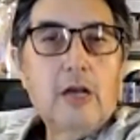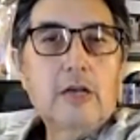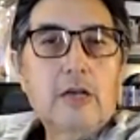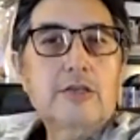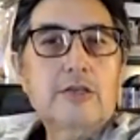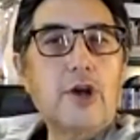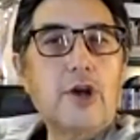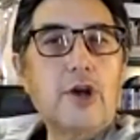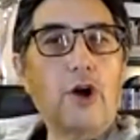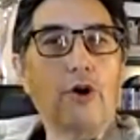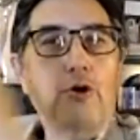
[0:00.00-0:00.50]

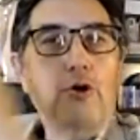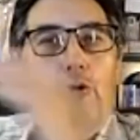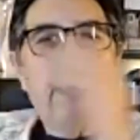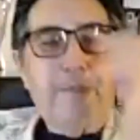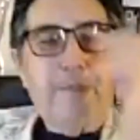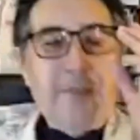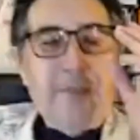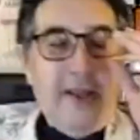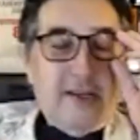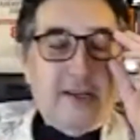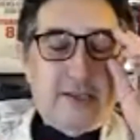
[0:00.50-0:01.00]
So
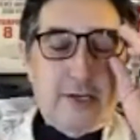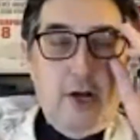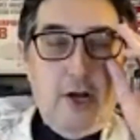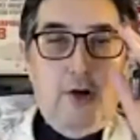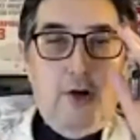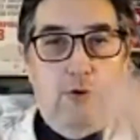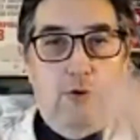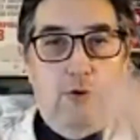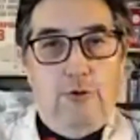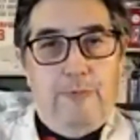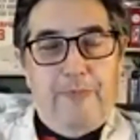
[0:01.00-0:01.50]

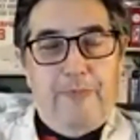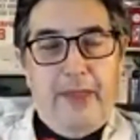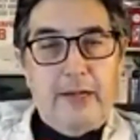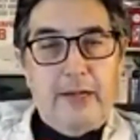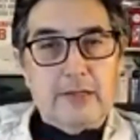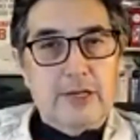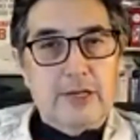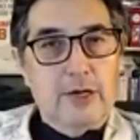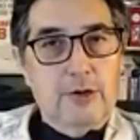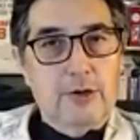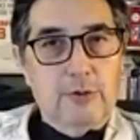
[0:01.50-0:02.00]
so
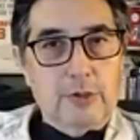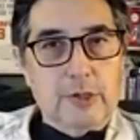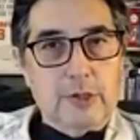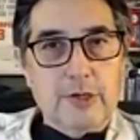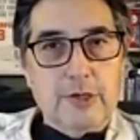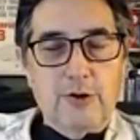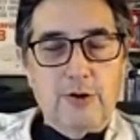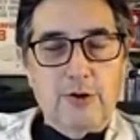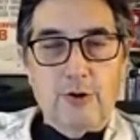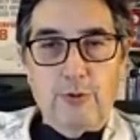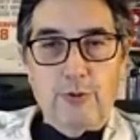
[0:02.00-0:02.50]
so
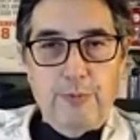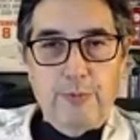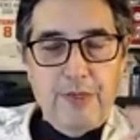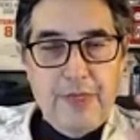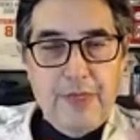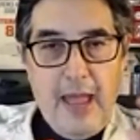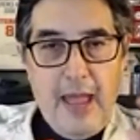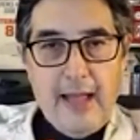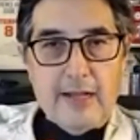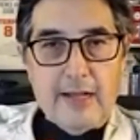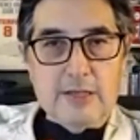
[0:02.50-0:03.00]
so
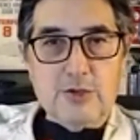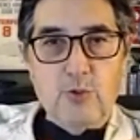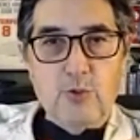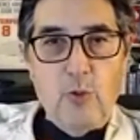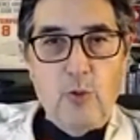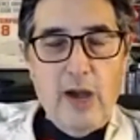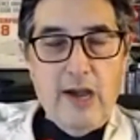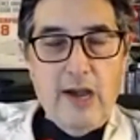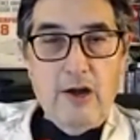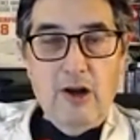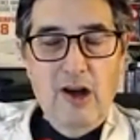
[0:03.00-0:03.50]
that's
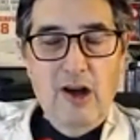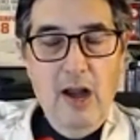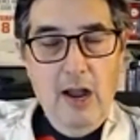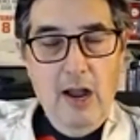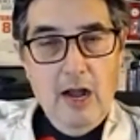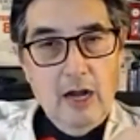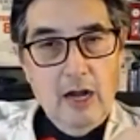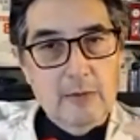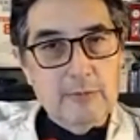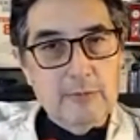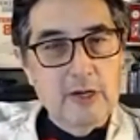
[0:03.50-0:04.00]
where
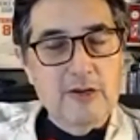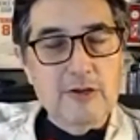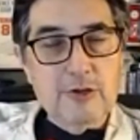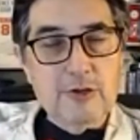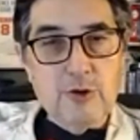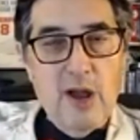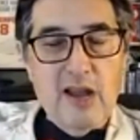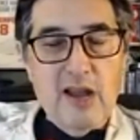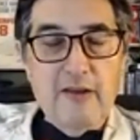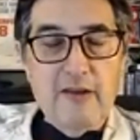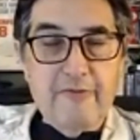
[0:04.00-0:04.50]
I'm going to
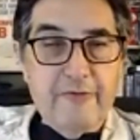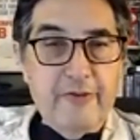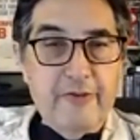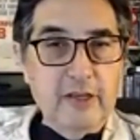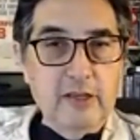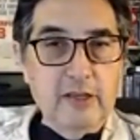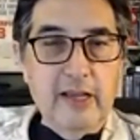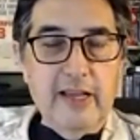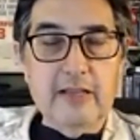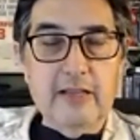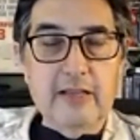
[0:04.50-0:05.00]
try to
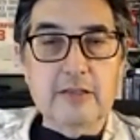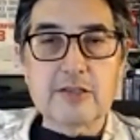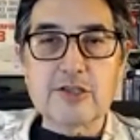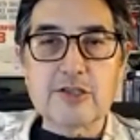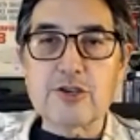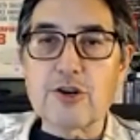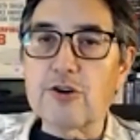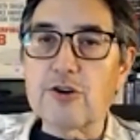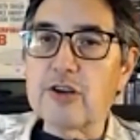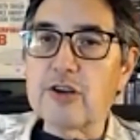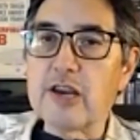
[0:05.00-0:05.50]
fill in
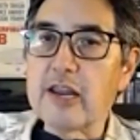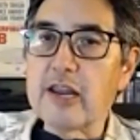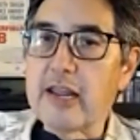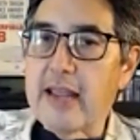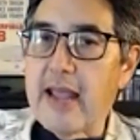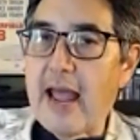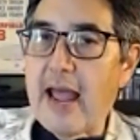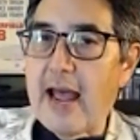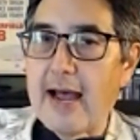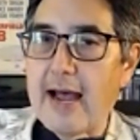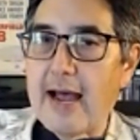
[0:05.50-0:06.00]
certain
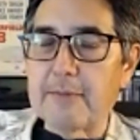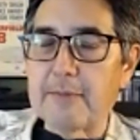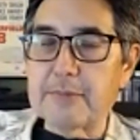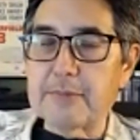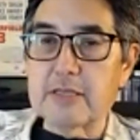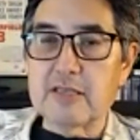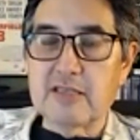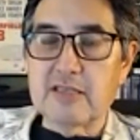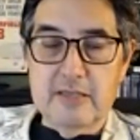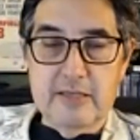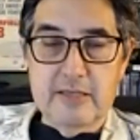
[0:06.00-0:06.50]

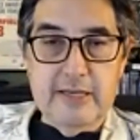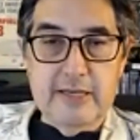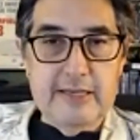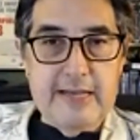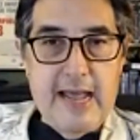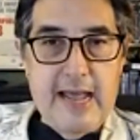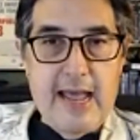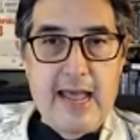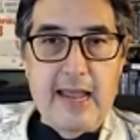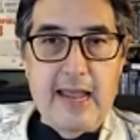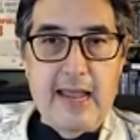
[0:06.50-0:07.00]
gaps
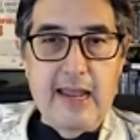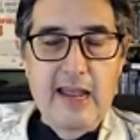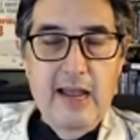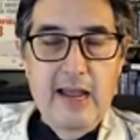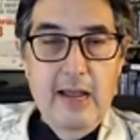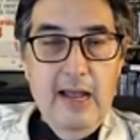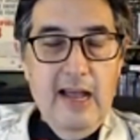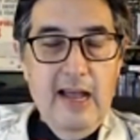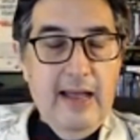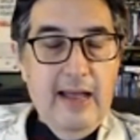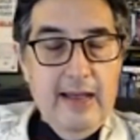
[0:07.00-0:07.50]
today
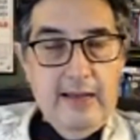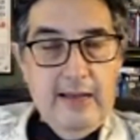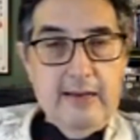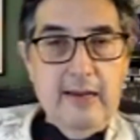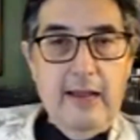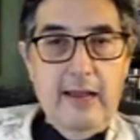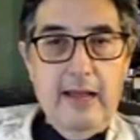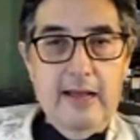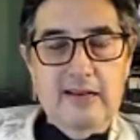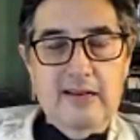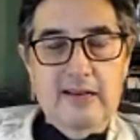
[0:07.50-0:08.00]

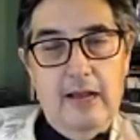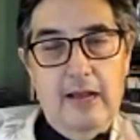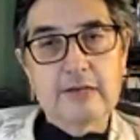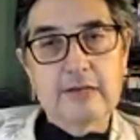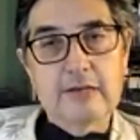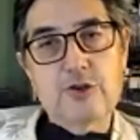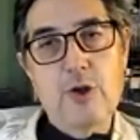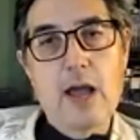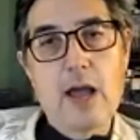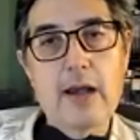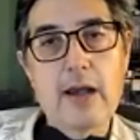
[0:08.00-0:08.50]
and and
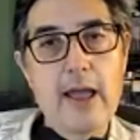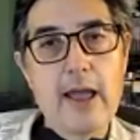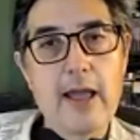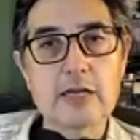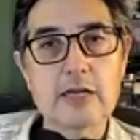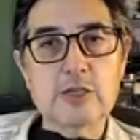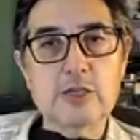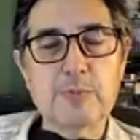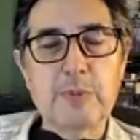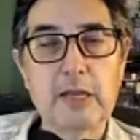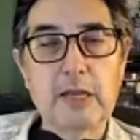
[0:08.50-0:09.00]
and try to
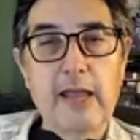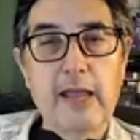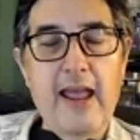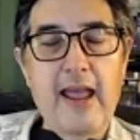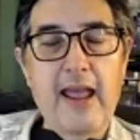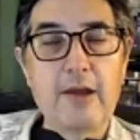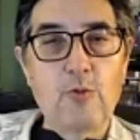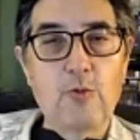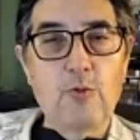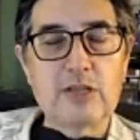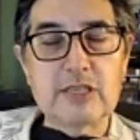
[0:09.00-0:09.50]

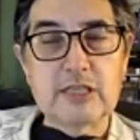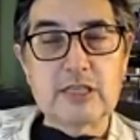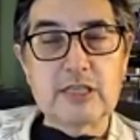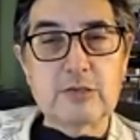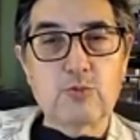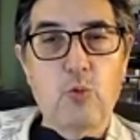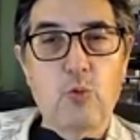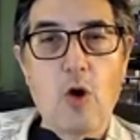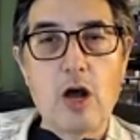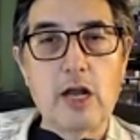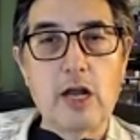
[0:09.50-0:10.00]
explicate what's
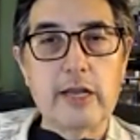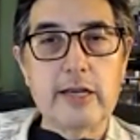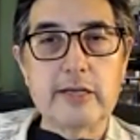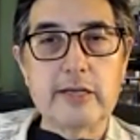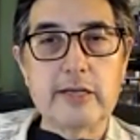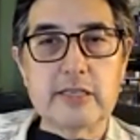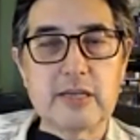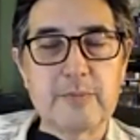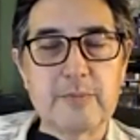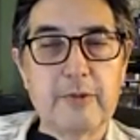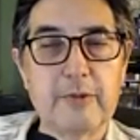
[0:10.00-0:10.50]
why
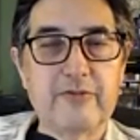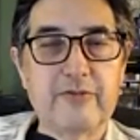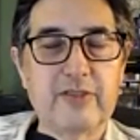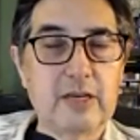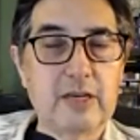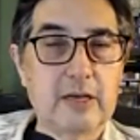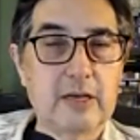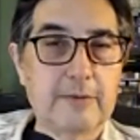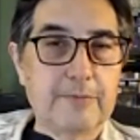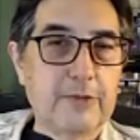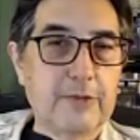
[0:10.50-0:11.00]
some of
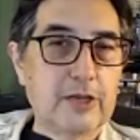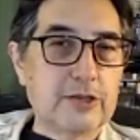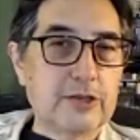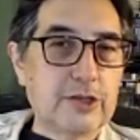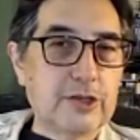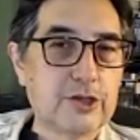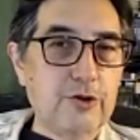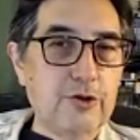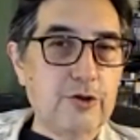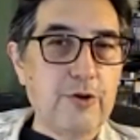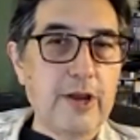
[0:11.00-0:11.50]
the the
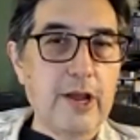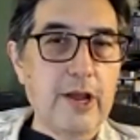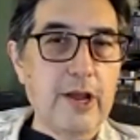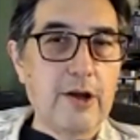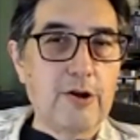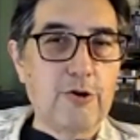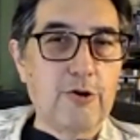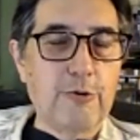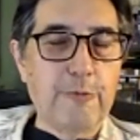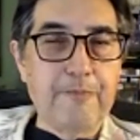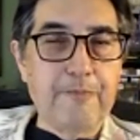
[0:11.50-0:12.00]

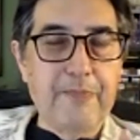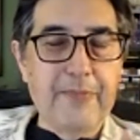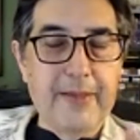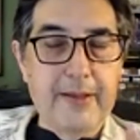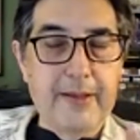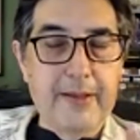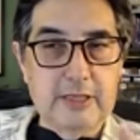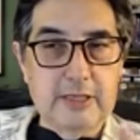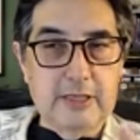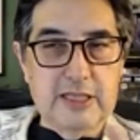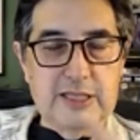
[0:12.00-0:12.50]
studio
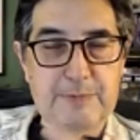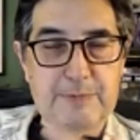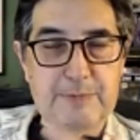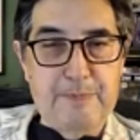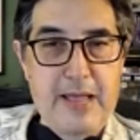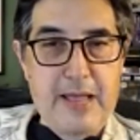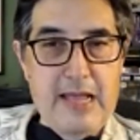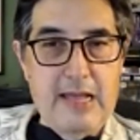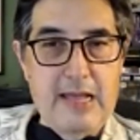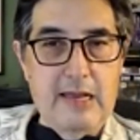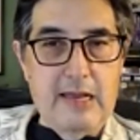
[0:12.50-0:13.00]

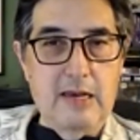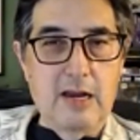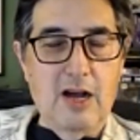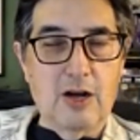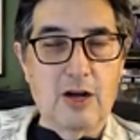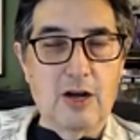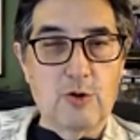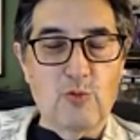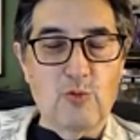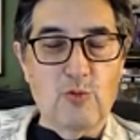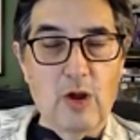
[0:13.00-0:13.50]
spin
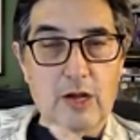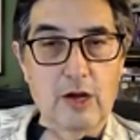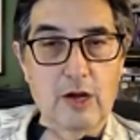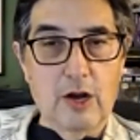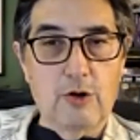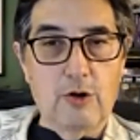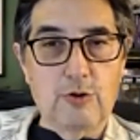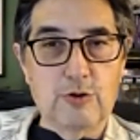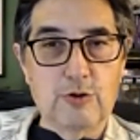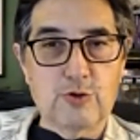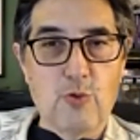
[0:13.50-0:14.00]
on what
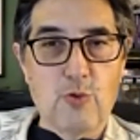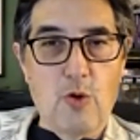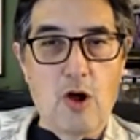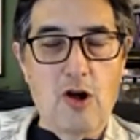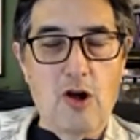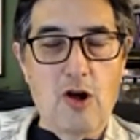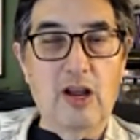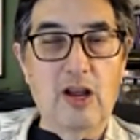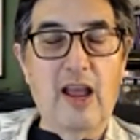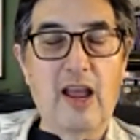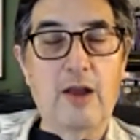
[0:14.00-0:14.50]
goes
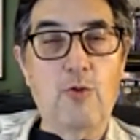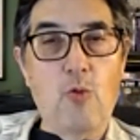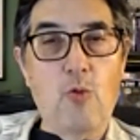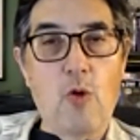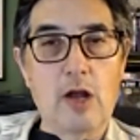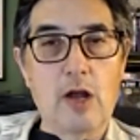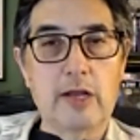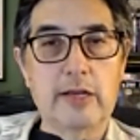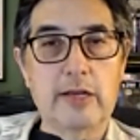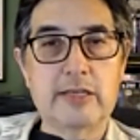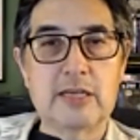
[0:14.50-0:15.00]
wrong and
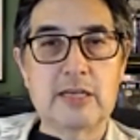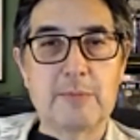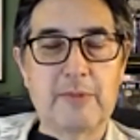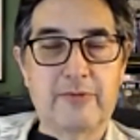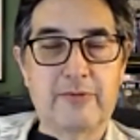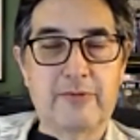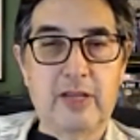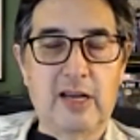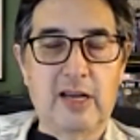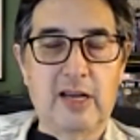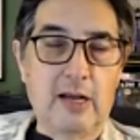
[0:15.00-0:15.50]
why some
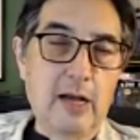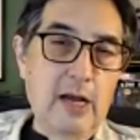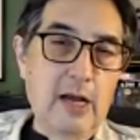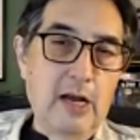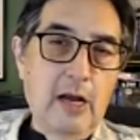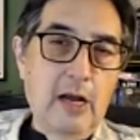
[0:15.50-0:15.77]
of the